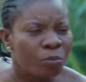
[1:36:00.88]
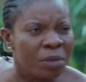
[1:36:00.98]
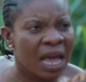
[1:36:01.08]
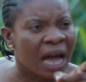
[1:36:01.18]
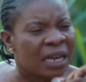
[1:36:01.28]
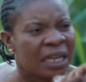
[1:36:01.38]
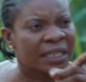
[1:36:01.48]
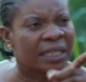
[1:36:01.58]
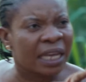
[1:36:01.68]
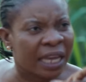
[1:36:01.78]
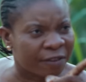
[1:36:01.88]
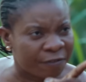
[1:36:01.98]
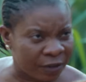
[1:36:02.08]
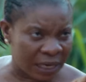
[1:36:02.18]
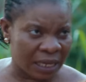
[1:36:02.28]
to me and listen
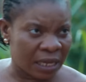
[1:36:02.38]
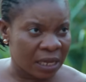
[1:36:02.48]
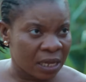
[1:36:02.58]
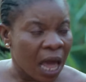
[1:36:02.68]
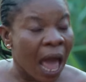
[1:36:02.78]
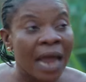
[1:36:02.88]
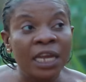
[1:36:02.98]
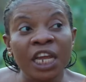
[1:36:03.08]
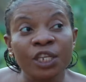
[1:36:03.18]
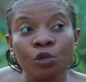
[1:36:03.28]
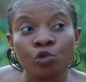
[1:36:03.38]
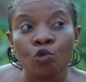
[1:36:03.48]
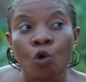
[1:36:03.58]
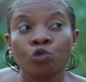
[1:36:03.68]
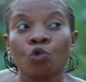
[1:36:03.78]
carefully. I need you
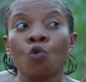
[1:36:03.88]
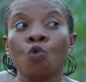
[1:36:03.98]
to go to